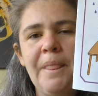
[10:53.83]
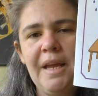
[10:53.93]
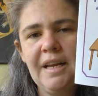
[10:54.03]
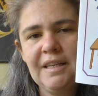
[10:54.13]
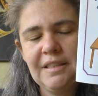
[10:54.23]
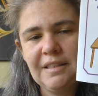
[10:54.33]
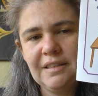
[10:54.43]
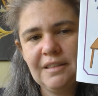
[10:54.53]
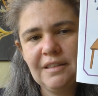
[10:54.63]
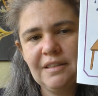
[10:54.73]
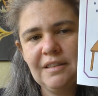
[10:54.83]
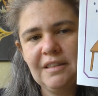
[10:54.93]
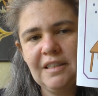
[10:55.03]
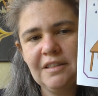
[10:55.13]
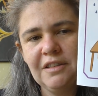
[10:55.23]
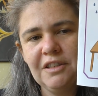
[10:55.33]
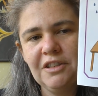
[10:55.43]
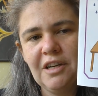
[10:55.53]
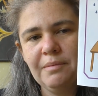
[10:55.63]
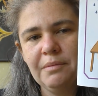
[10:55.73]
It does a good
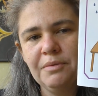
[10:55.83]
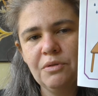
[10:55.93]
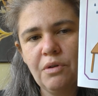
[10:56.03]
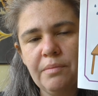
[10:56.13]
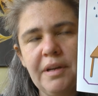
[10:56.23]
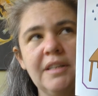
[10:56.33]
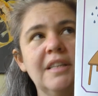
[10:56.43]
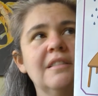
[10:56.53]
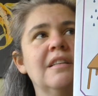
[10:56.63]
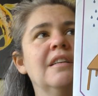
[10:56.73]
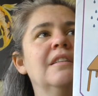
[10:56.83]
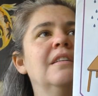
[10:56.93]
job absorbing, doesn't it?